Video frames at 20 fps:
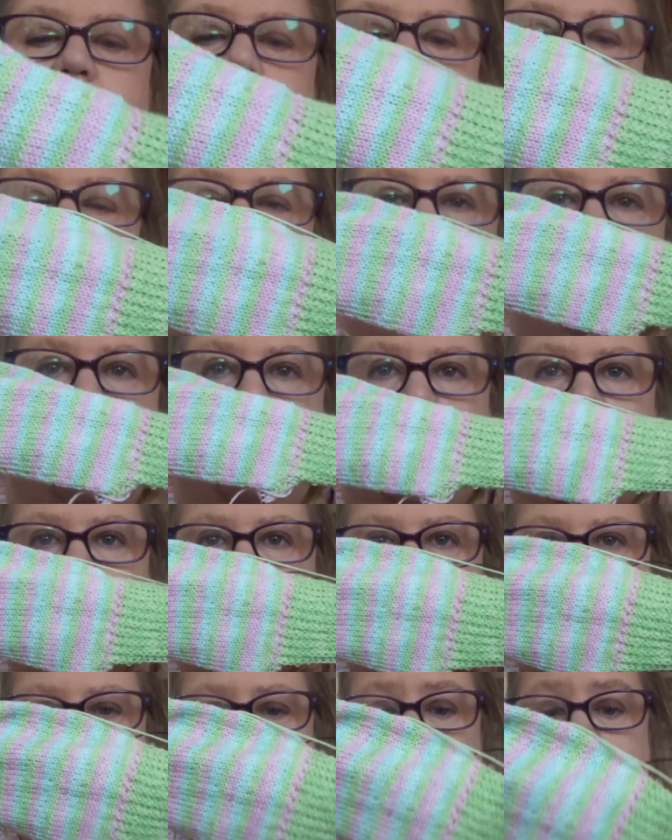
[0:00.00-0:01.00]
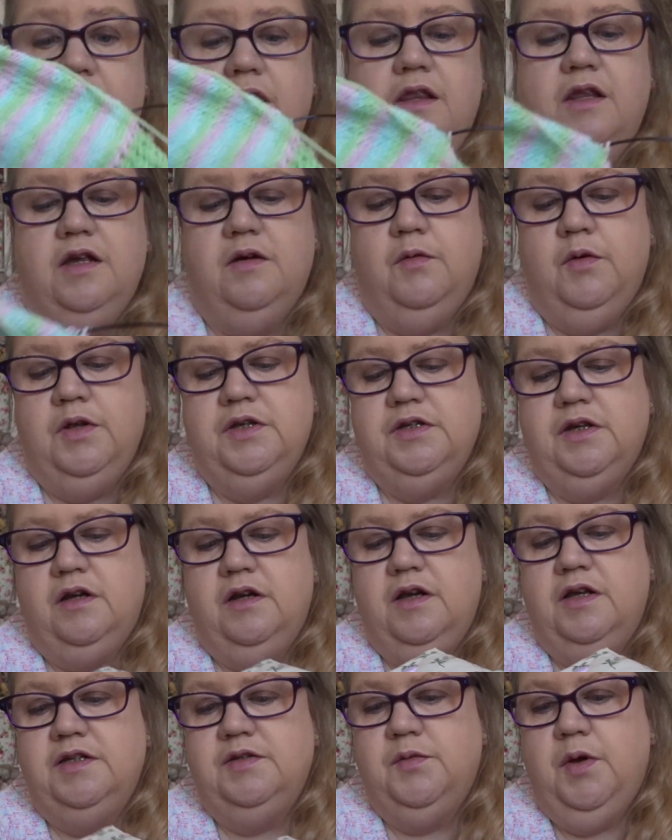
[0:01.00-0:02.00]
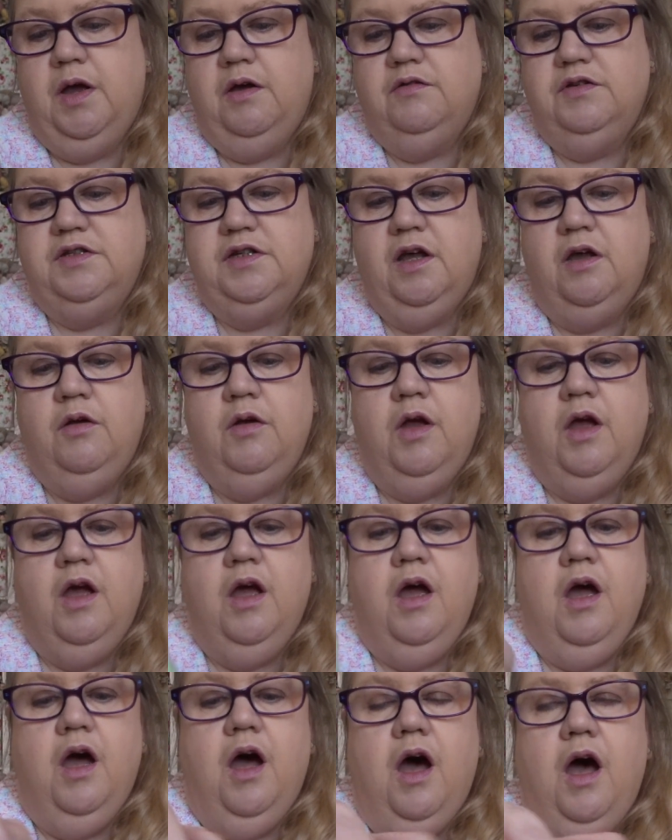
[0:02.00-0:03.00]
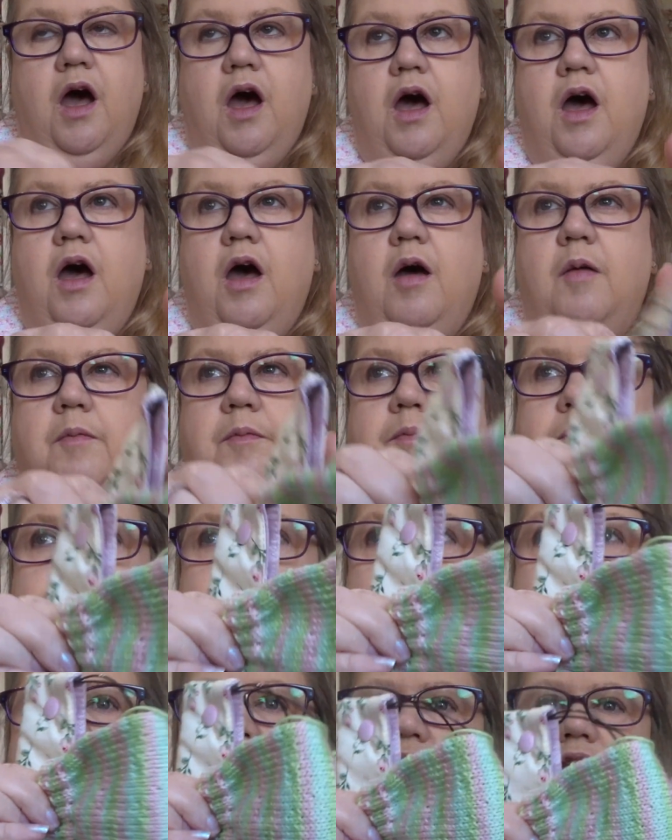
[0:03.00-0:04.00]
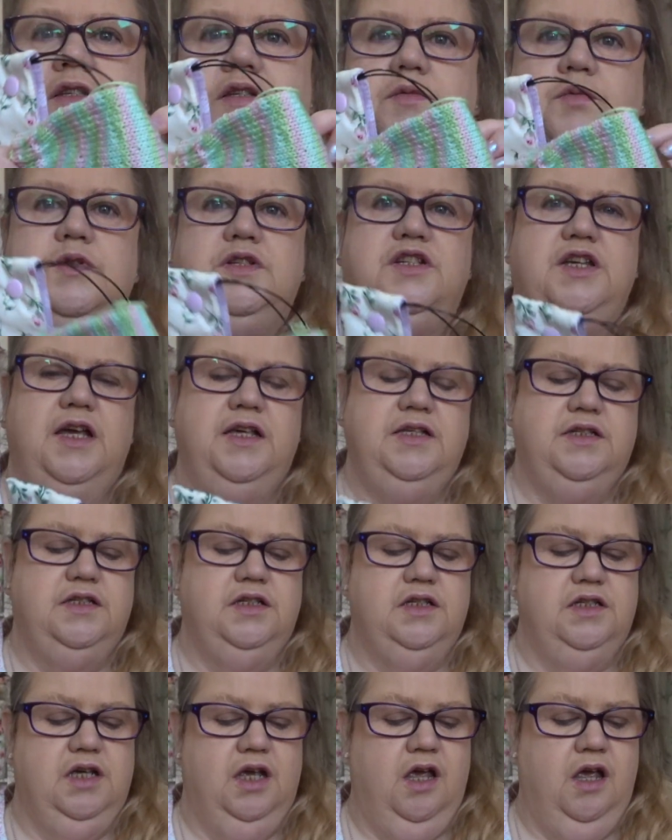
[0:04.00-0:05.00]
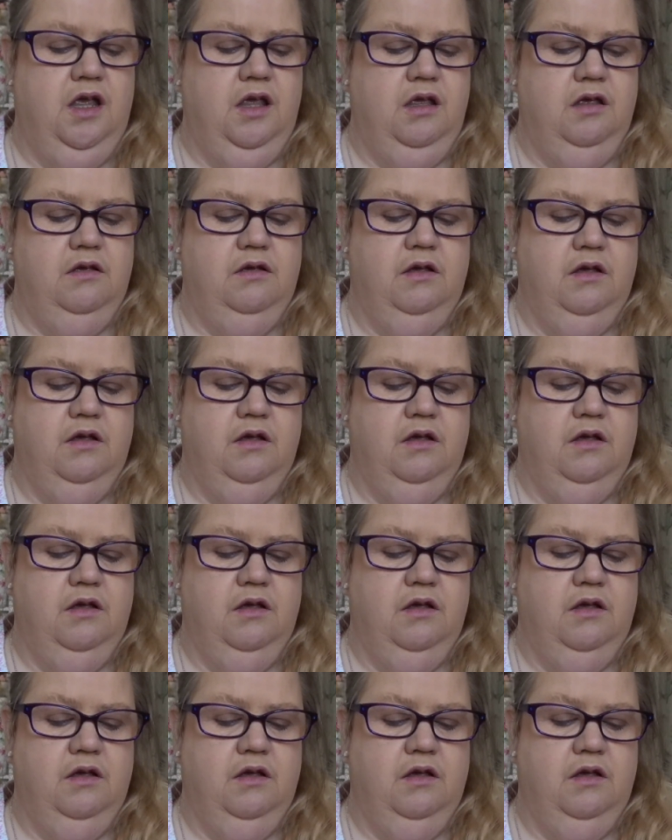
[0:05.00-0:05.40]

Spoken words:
well on the way to getting that one done as well. So this was yesterday.